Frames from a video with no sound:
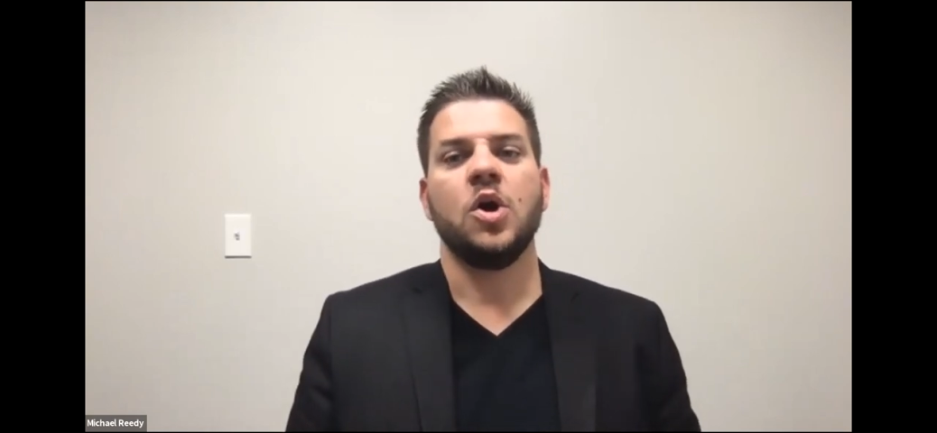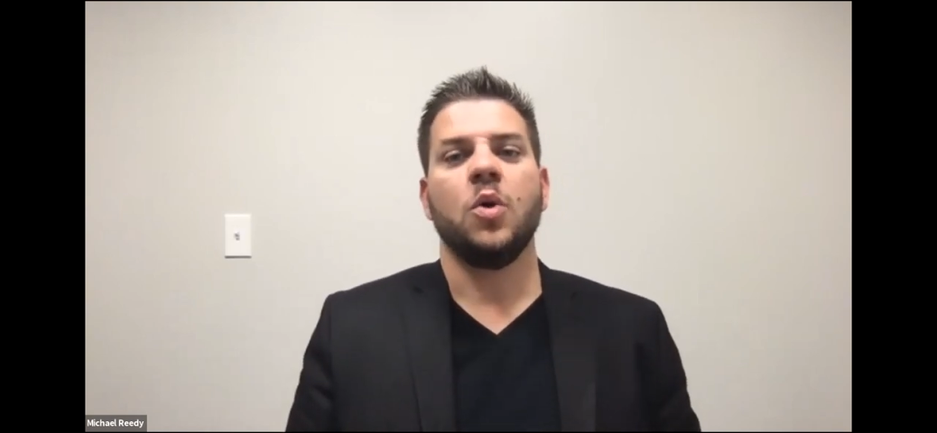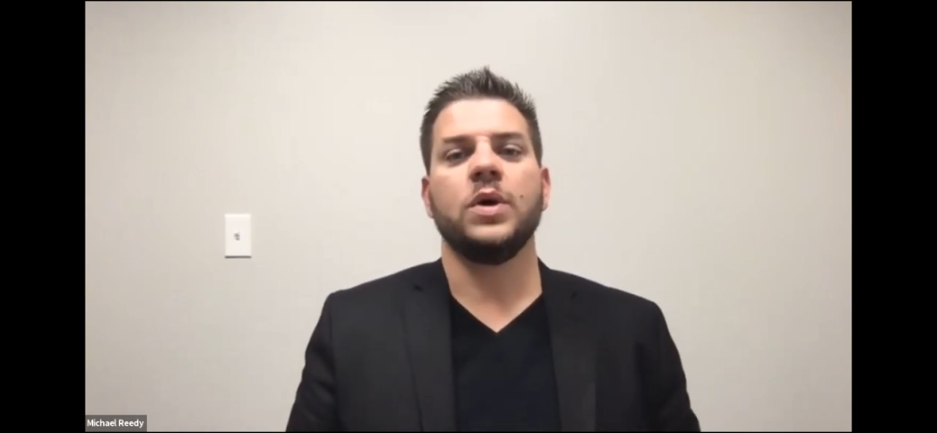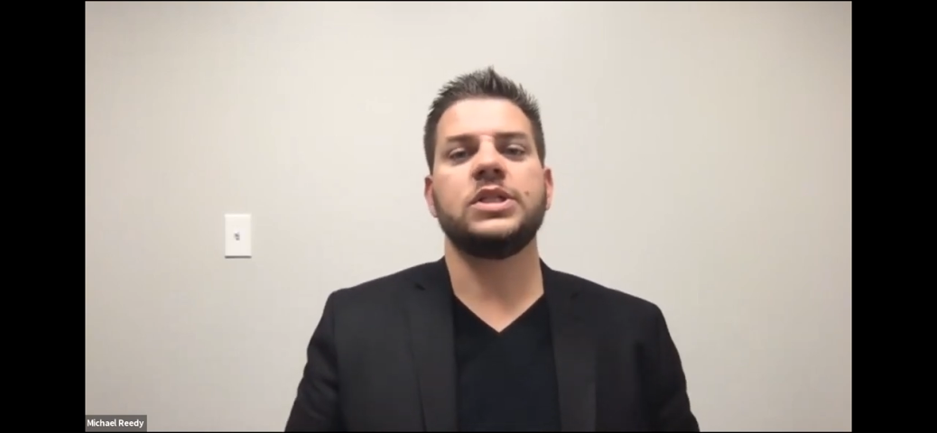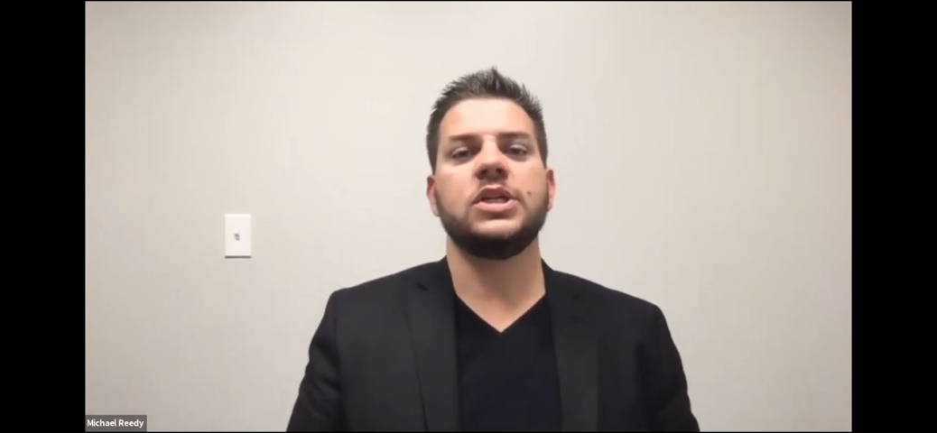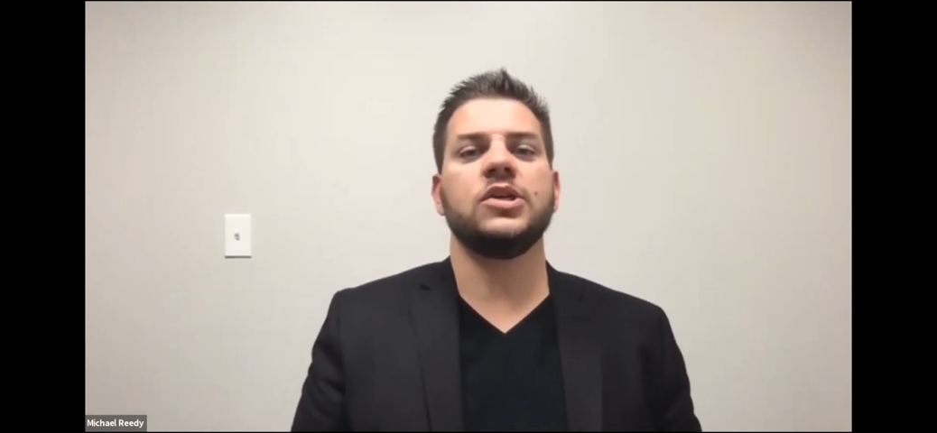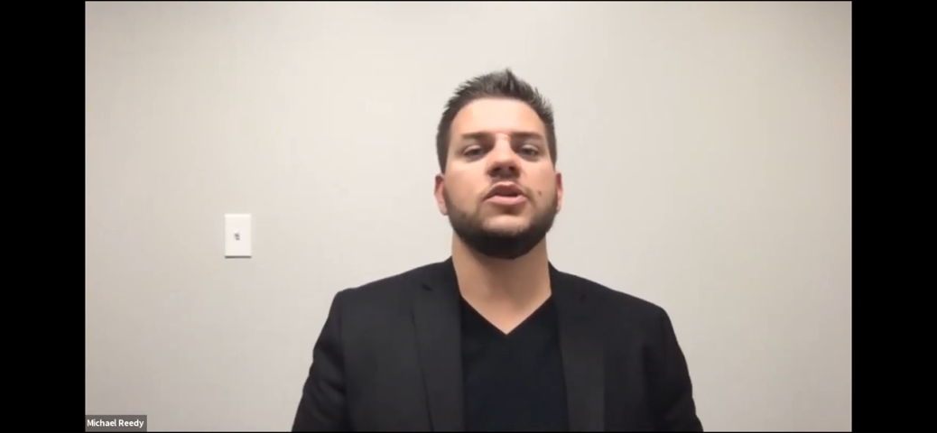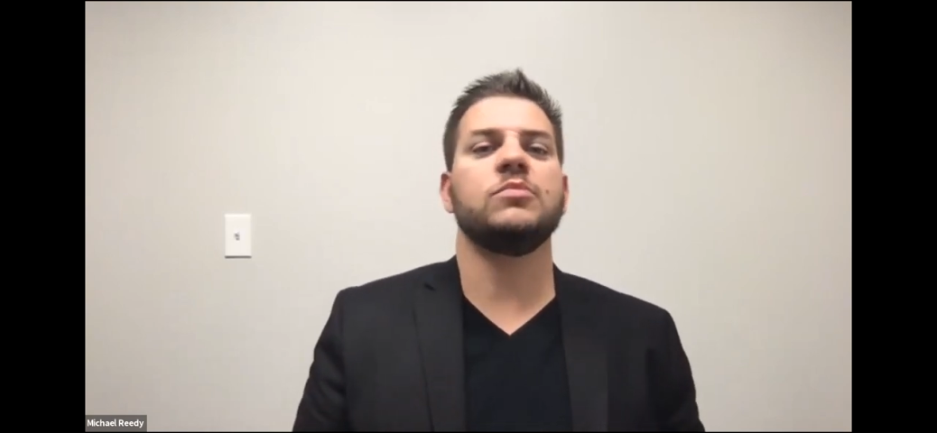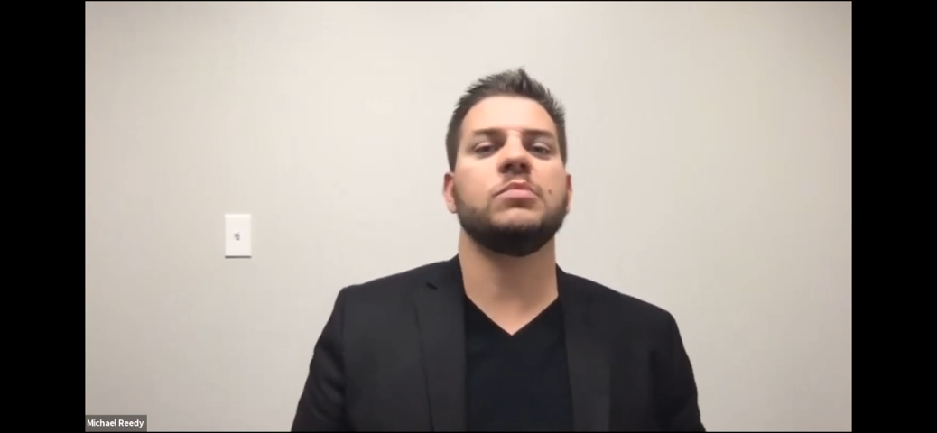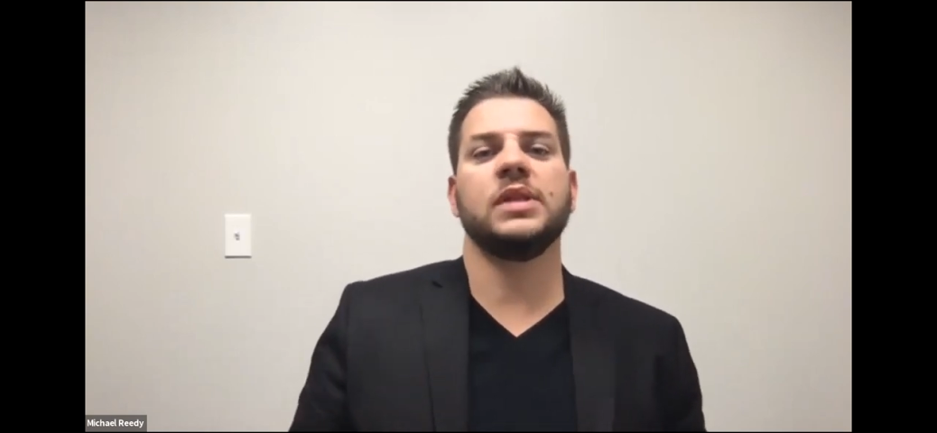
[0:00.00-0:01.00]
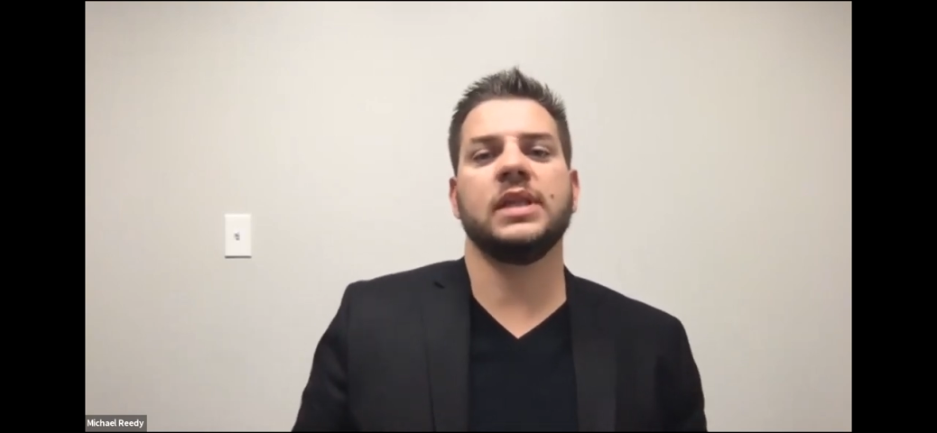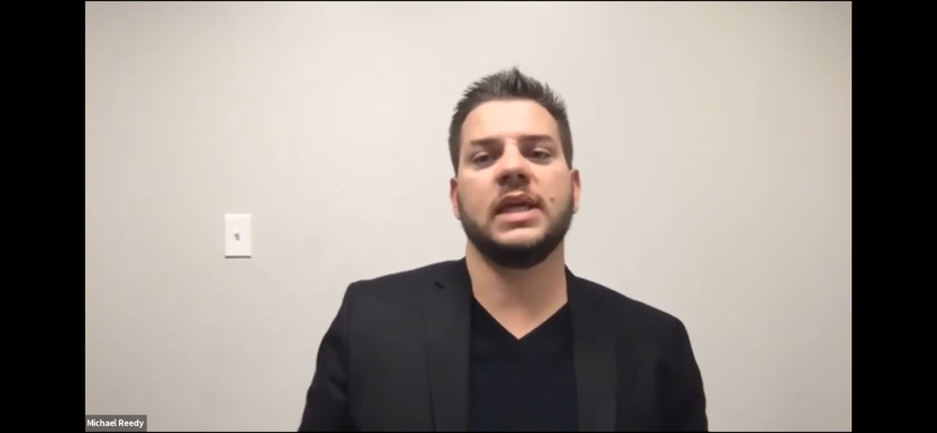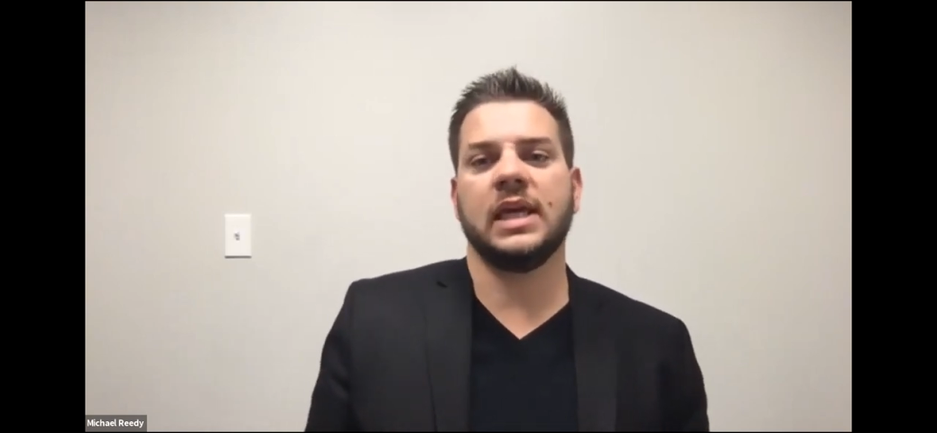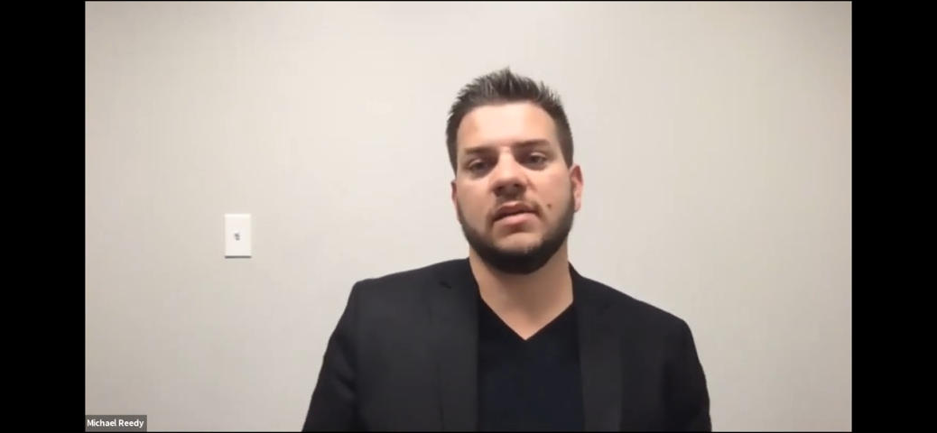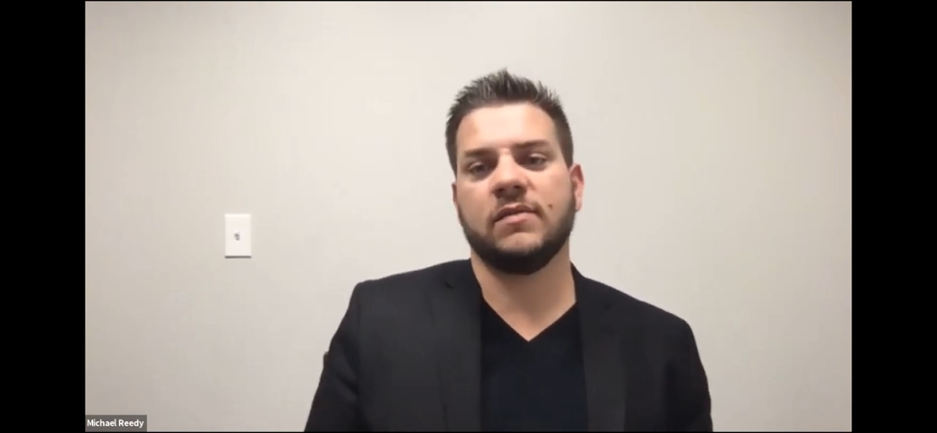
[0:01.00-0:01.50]
What do you
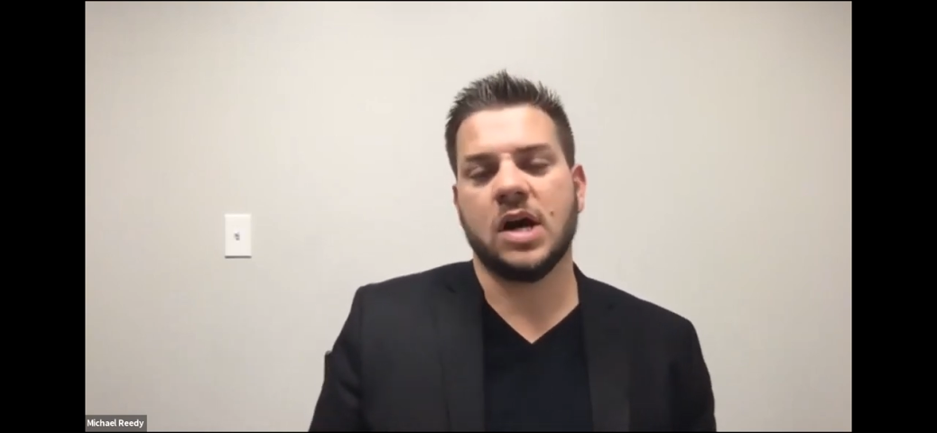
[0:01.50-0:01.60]
believe